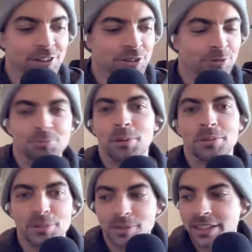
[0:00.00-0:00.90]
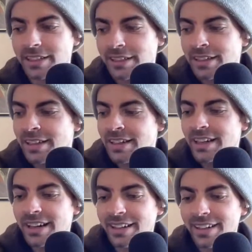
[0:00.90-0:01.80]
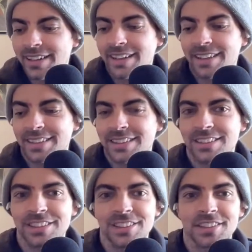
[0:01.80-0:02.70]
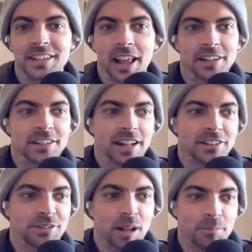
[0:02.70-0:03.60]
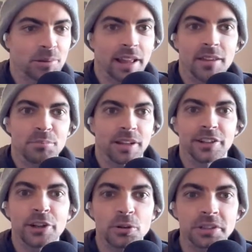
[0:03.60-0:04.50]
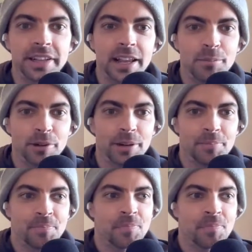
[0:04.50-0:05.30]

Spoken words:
maybe some tea, and play a cozy game, right?